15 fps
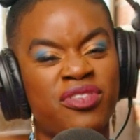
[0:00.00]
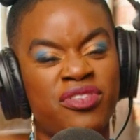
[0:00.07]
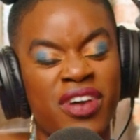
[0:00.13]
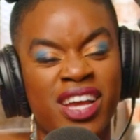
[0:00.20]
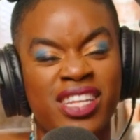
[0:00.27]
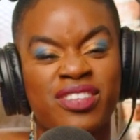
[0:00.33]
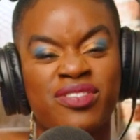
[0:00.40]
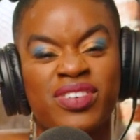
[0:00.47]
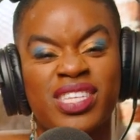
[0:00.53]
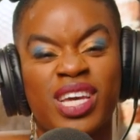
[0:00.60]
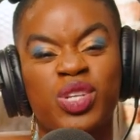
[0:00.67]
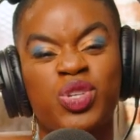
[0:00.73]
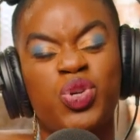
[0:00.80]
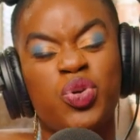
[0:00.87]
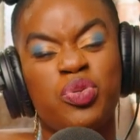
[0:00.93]
effective as I
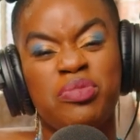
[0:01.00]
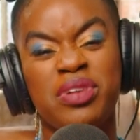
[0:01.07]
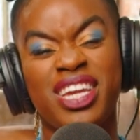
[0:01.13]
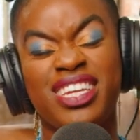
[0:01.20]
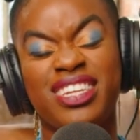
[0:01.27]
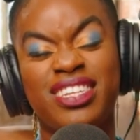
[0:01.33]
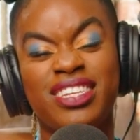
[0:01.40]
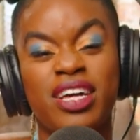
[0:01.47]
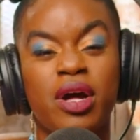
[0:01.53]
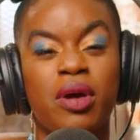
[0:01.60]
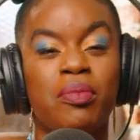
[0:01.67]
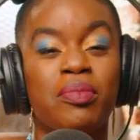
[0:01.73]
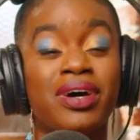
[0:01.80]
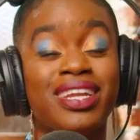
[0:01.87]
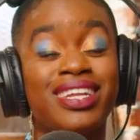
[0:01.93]
chew meat.
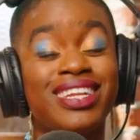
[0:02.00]
But